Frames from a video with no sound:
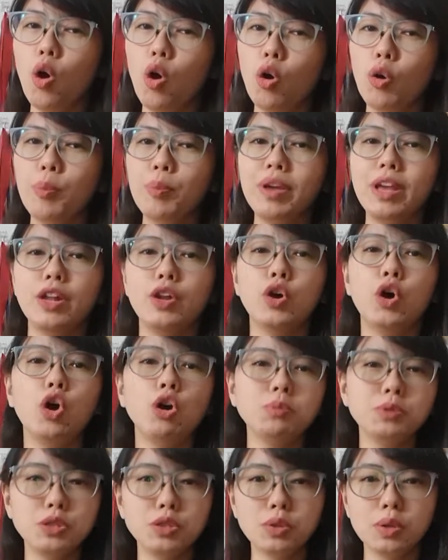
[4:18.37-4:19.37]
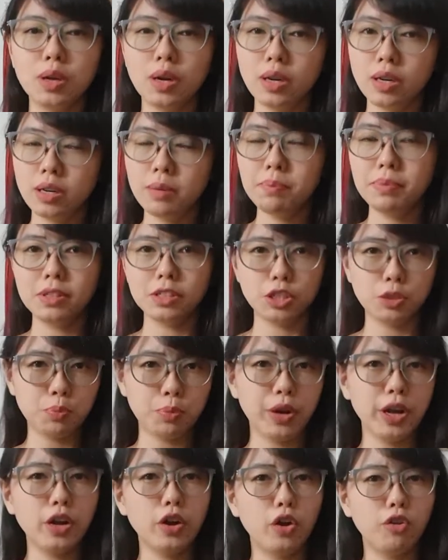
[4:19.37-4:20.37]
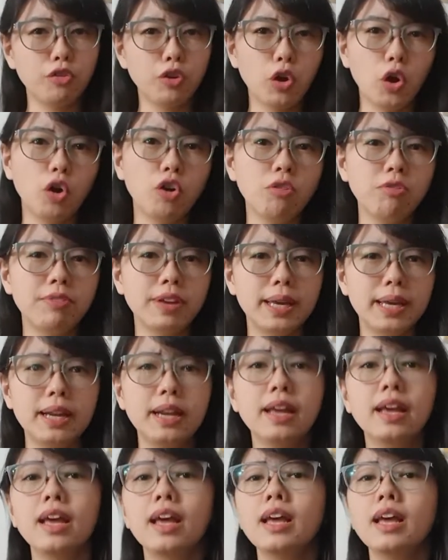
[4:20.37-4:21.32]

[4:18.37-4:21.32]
home in hopes to curb the spread of COVID,